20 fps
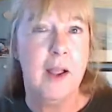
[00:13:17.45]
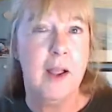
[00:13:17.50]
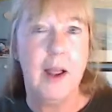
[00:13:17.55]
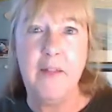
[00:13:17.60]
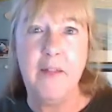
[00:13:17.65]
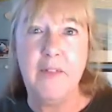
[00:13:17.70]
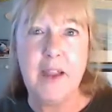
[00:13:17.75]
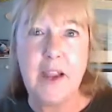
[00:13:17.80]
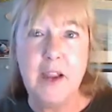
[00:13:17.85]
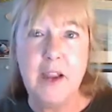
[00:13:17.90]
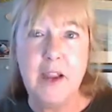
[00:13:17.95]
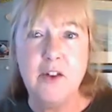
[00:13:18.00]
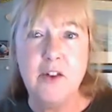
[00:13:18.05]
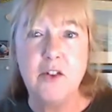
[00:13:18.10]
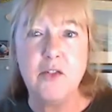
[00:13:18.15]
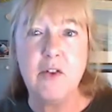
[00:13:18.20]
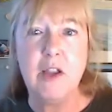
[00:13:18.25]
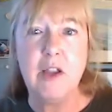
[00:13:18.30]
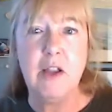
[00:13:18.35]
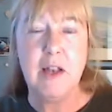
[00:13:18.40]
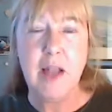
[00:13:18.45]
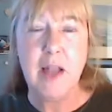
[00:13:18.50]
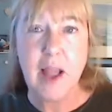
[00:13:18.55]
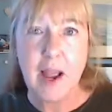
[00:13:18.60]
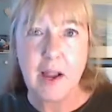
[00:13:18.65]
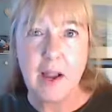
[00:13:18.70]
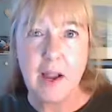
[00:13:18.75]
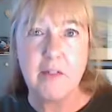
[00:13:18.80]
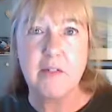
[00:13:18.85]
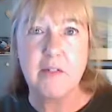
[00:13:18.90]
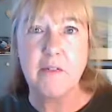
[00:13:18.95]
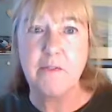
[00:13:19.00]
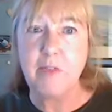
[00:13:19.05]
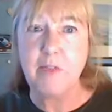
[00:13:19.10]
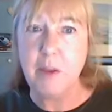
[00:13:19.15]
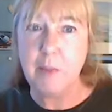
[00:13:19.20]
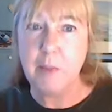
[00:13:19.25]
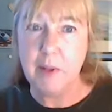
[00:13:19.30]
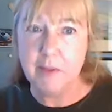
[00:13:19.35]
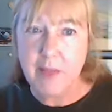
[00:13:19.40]
and the industry lacks
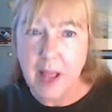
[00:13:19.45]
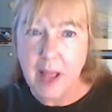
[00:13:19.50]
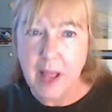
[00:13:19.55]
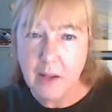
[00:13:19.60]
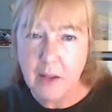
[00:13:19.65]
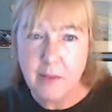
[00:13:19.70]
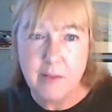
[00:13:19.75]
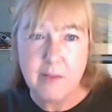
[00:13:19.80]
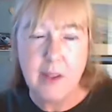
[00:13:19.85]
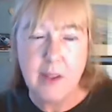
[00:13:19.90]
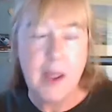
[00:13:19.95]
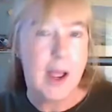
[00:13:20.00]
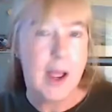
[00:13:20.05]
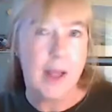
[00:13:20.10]
female talent